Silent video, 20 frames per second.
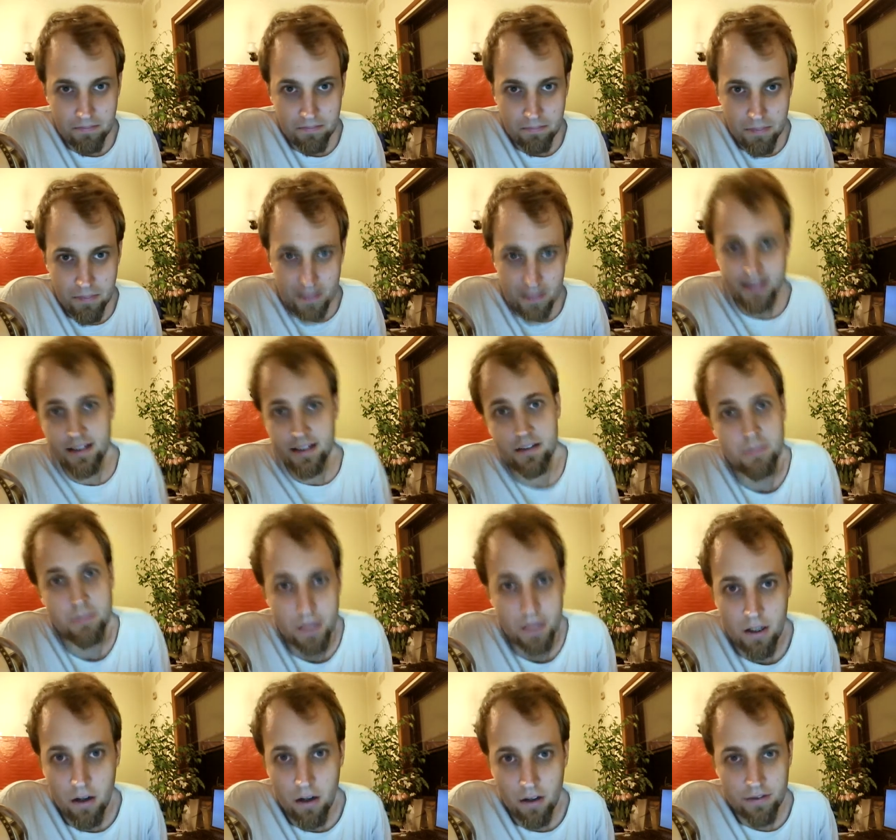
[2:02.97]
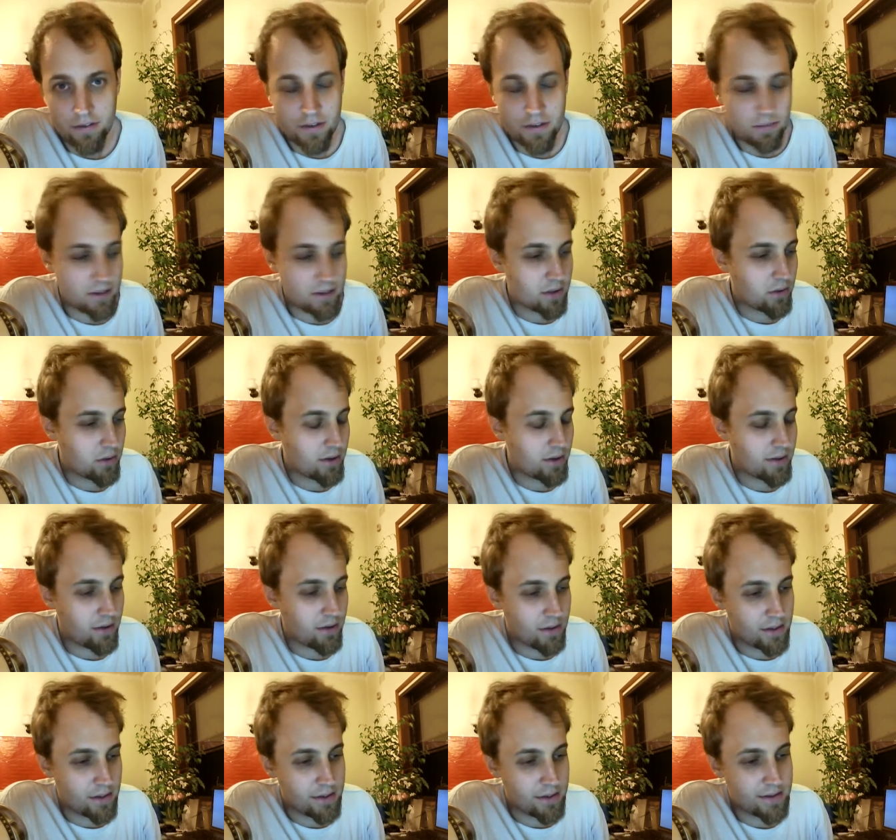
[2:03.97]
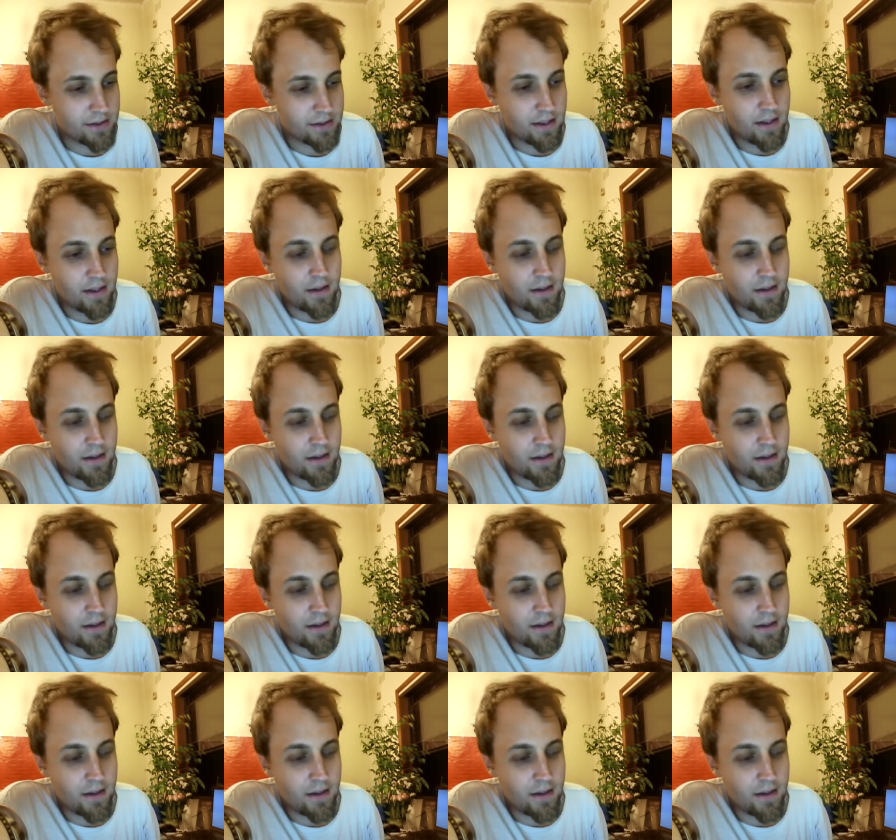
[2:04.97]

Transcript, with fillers: pisses me off to be quite honest